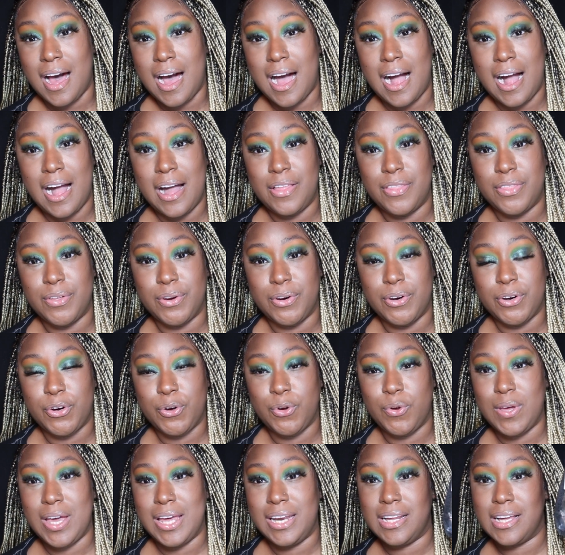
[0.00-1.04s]
either
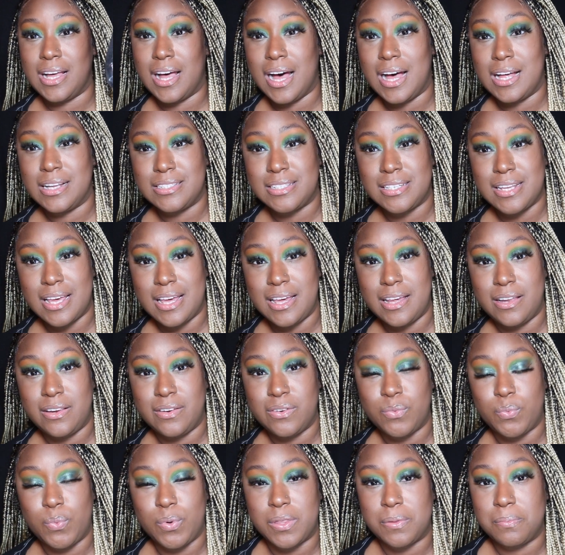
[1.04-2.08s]
creating
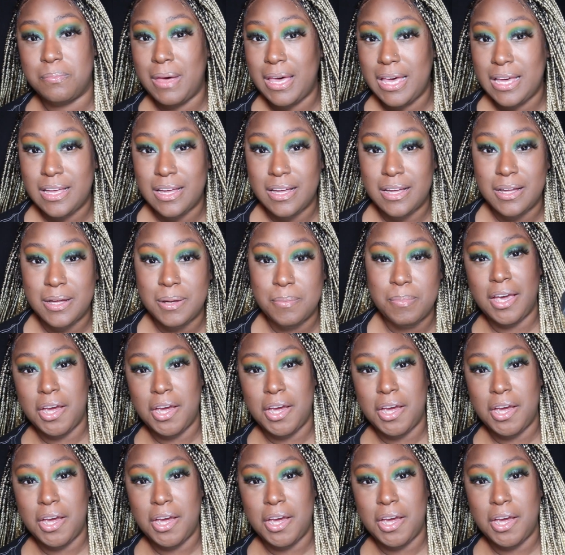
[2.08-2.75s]
content with makeup,